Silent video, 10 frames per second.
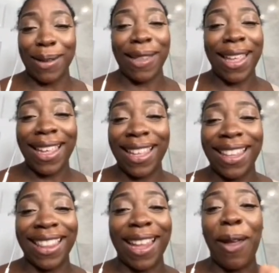okay?
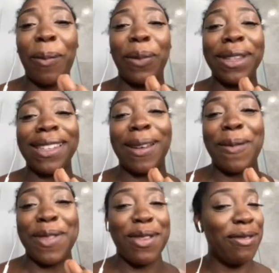They are putting up
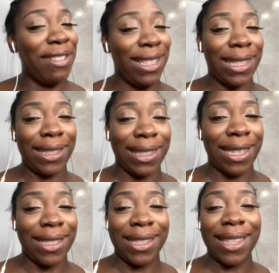no
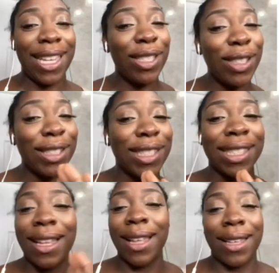resistance. They
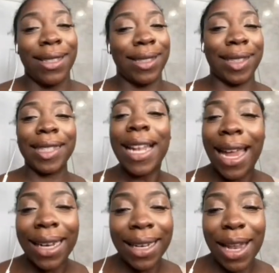just
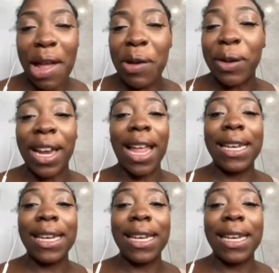slide it out.